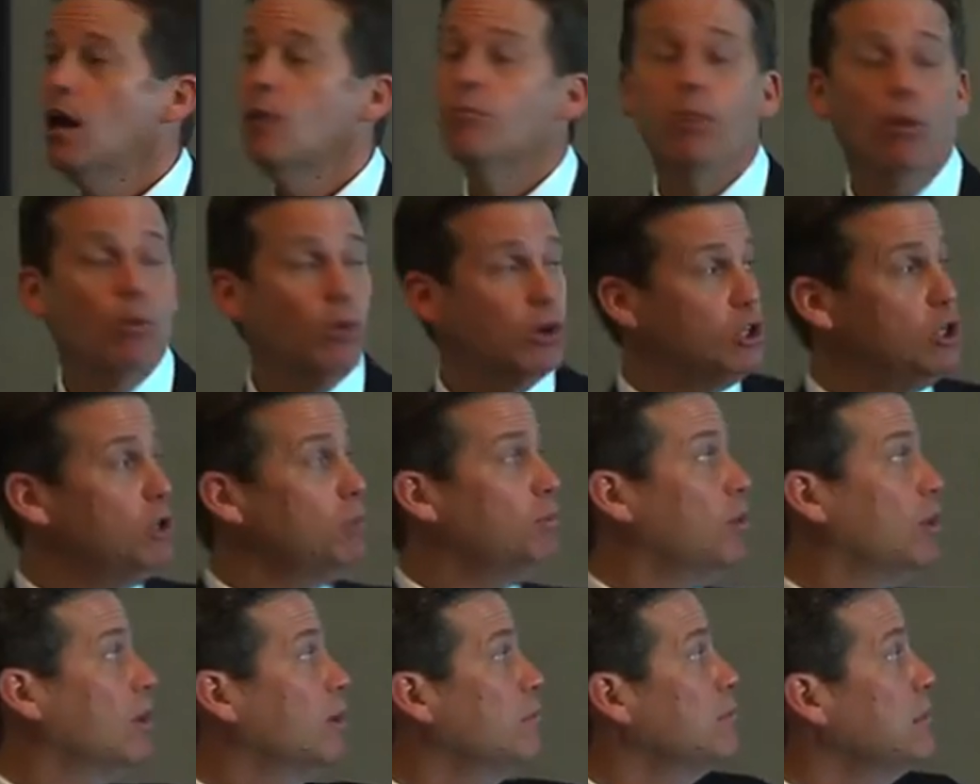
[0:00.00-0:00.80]
but when you
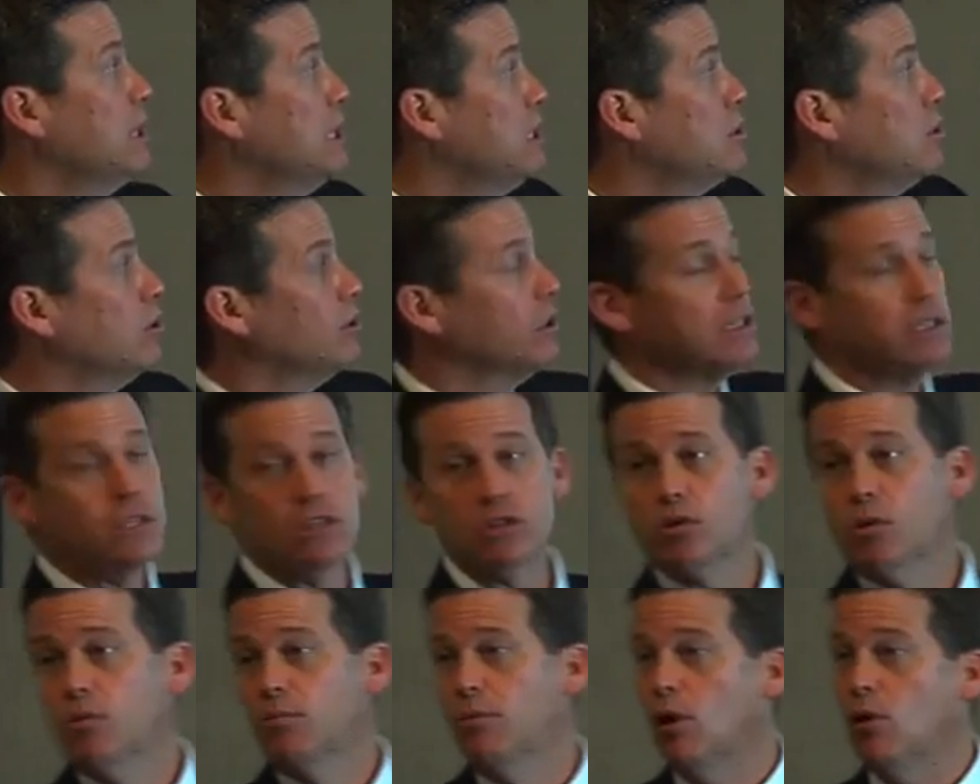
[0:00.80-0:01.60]
put a mesial and a
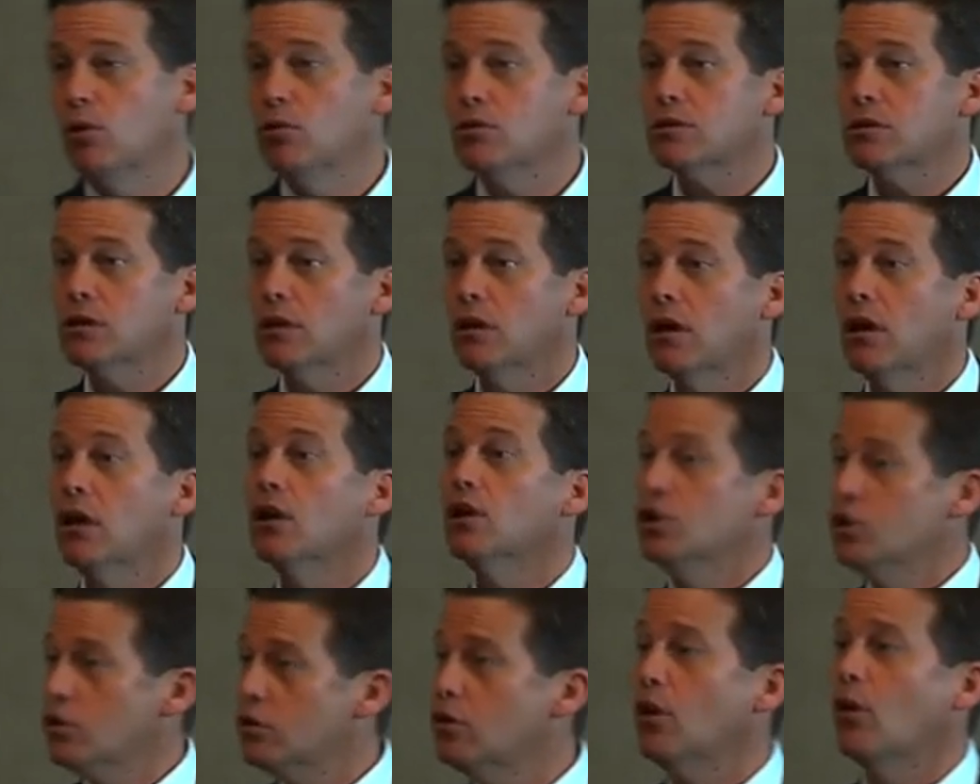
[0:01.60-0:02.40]
distal post,
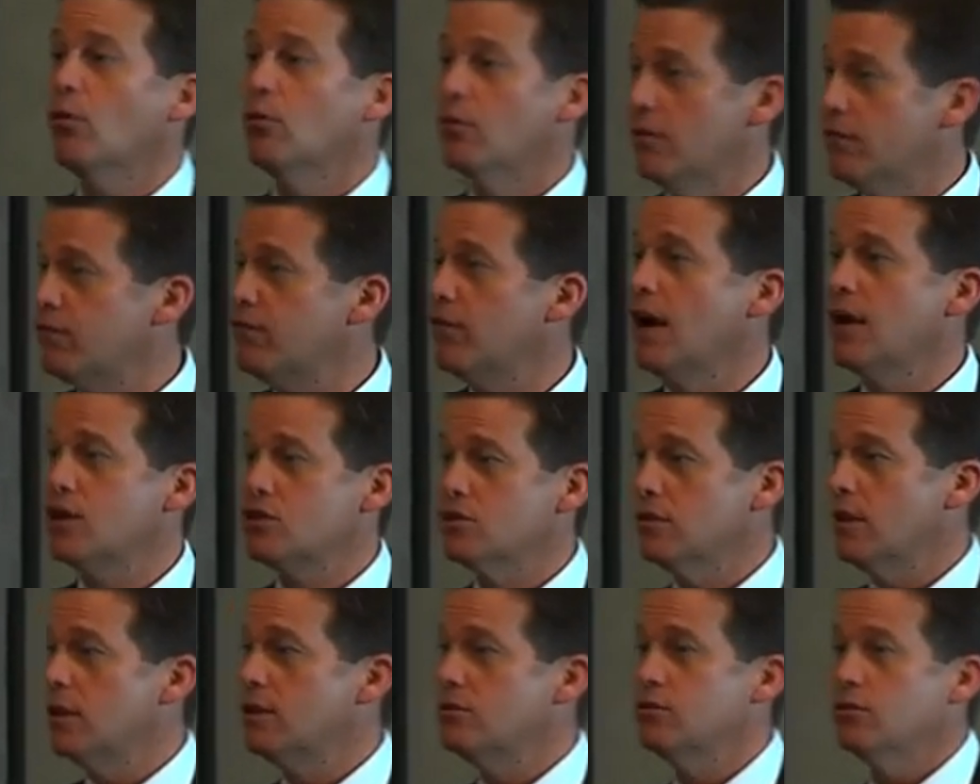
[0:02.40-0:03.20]
you're going to
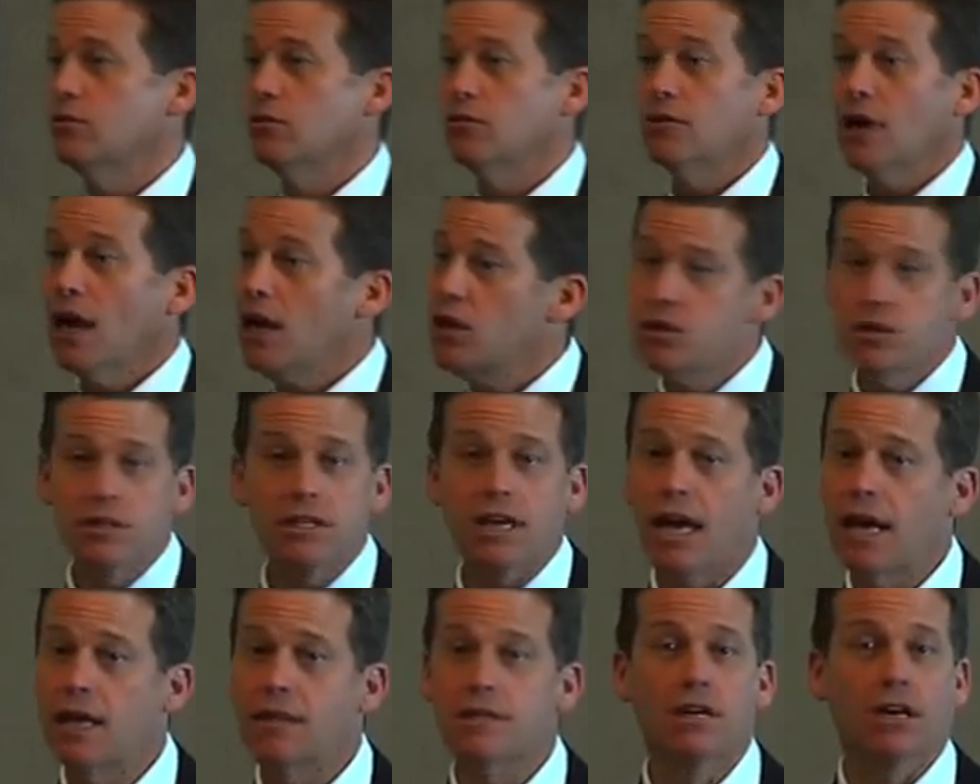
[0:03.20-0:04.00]
fracture that tooth. I just
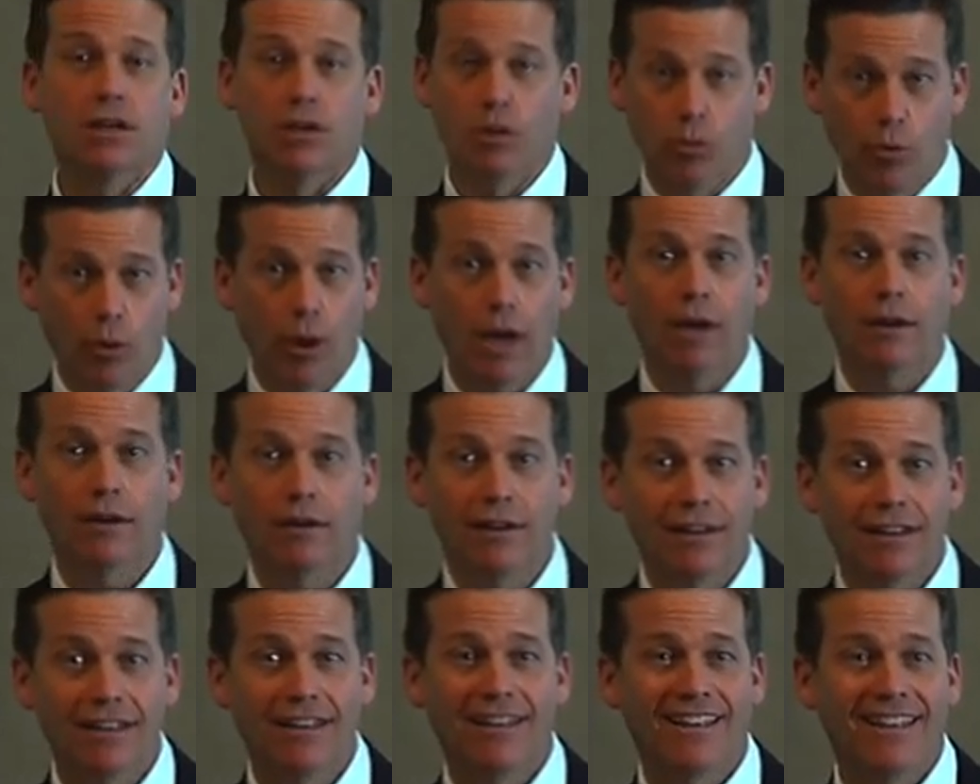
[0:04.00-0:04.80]
can't tell you when.
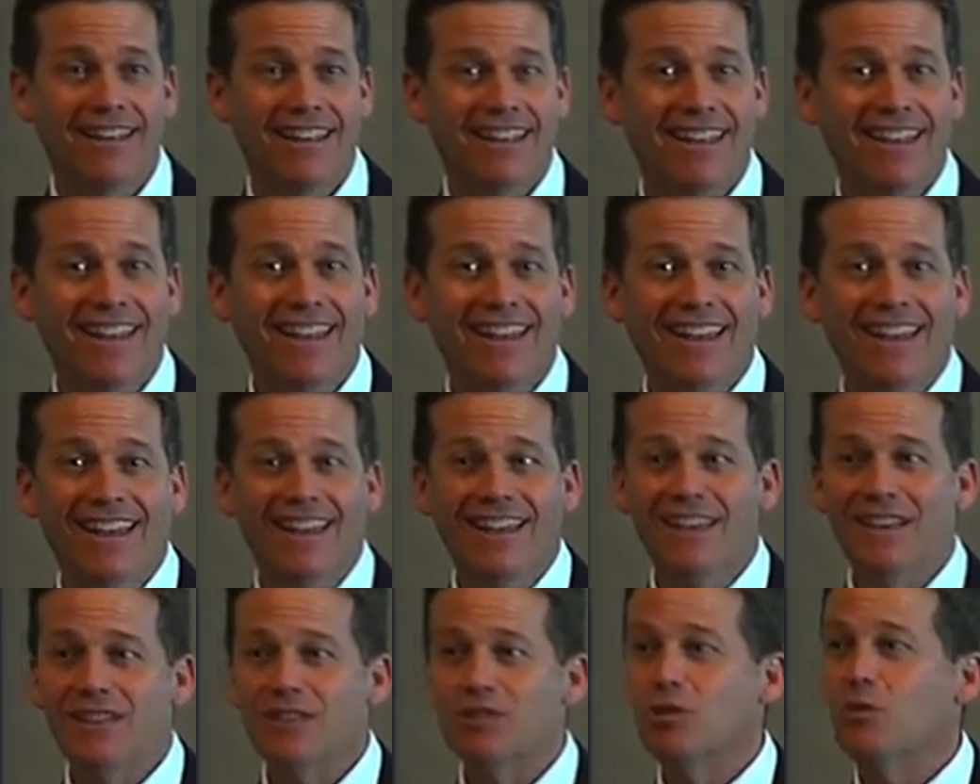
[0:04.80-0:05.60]

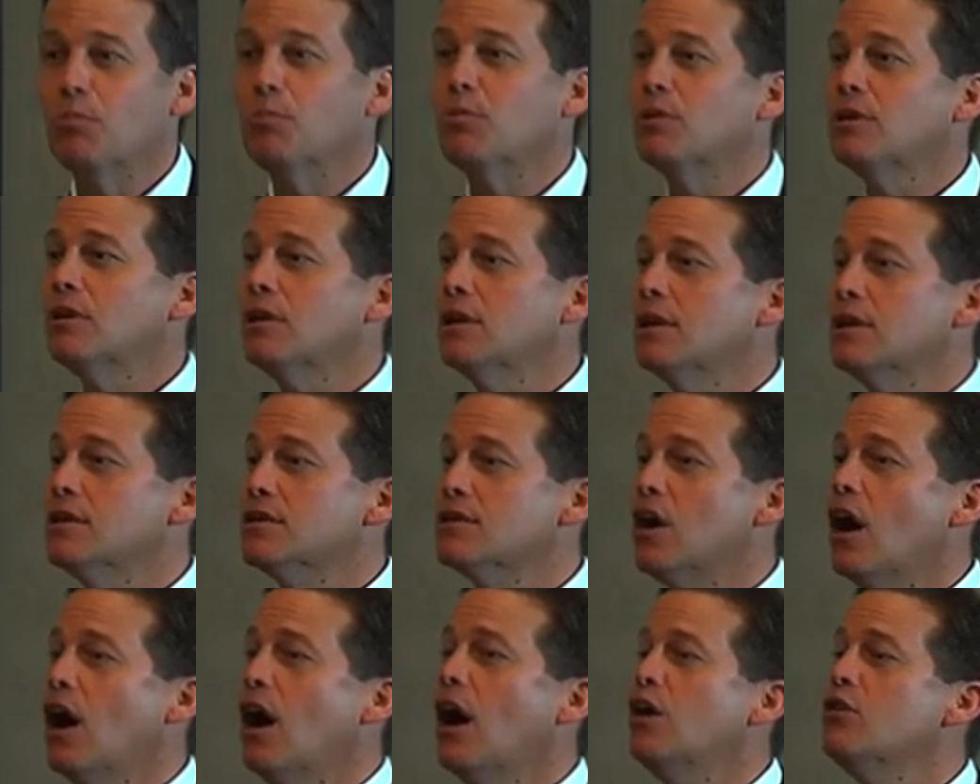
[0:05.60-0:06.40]
So
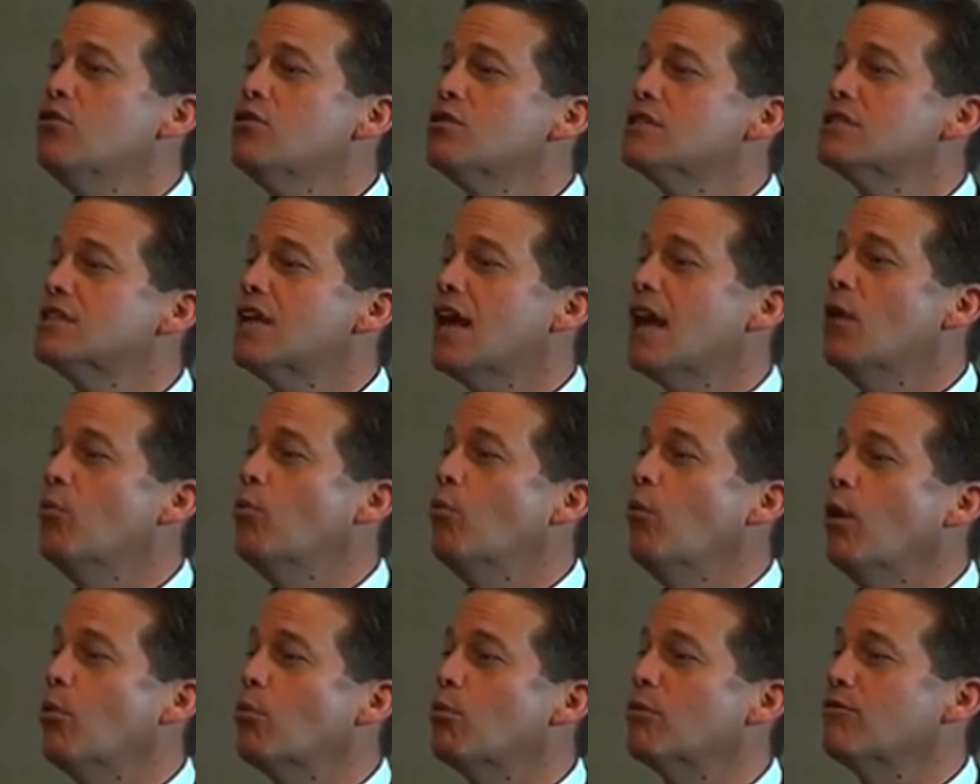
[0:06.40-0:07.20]
please, understand
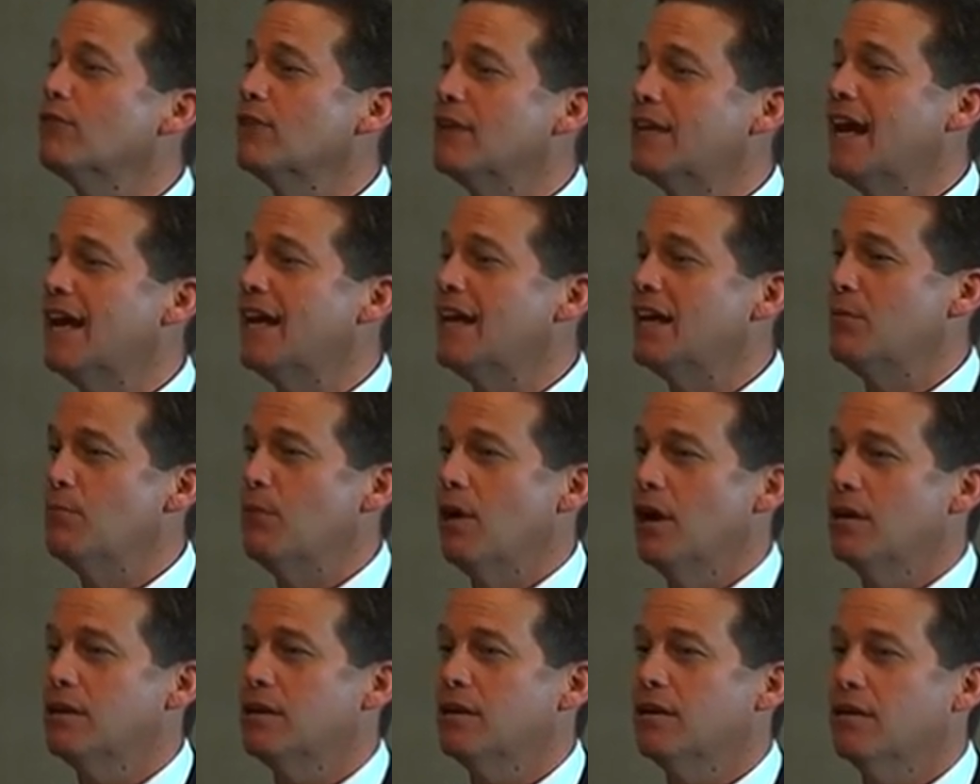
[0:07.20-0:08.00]
what we're forgetting
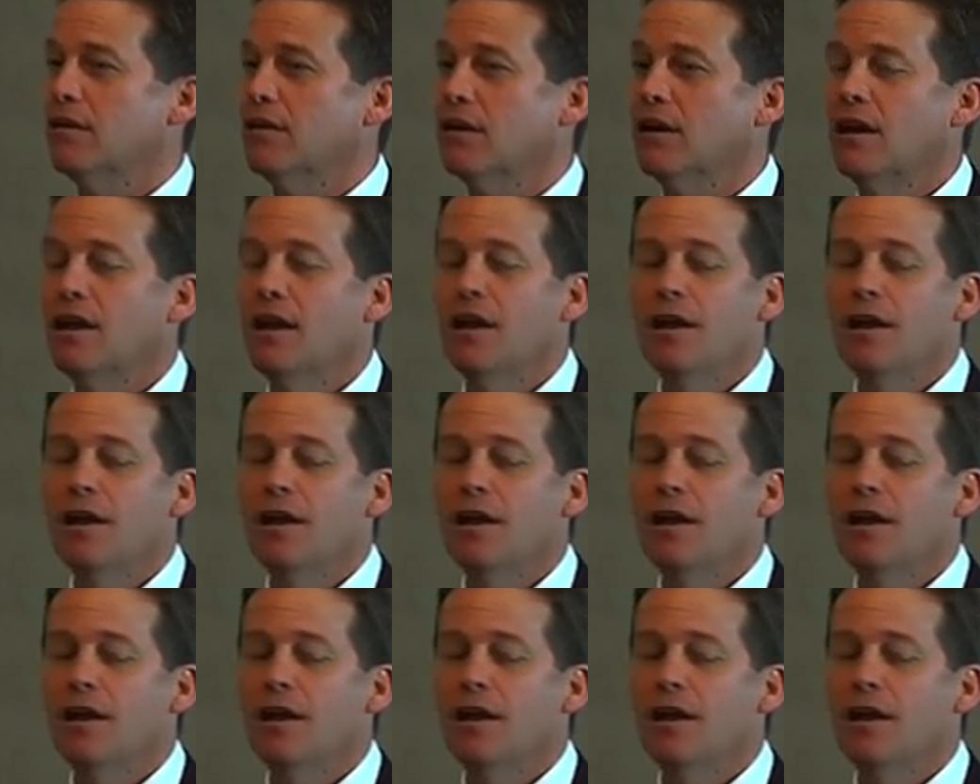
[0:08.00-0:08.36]
about here.